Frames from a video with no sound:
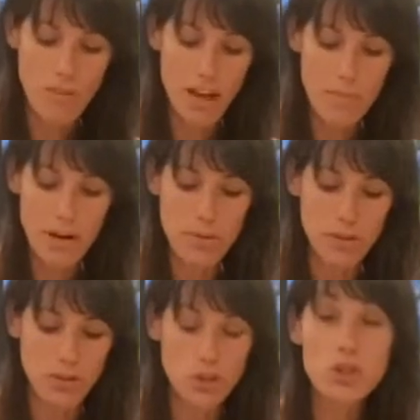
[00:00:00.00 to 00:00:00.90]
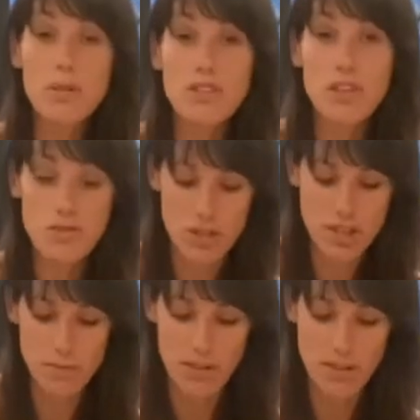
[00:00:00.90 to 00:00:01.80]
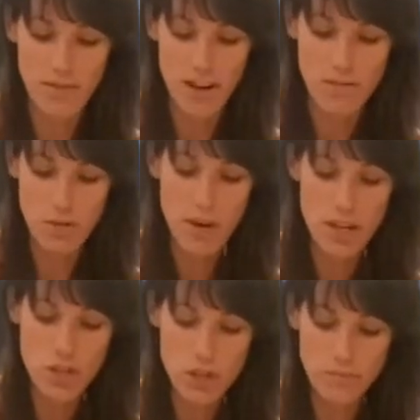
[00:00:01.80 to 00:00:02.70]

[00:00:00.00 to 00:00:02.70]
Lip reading: I might have put a little too much goat cheese, but you can never have too much.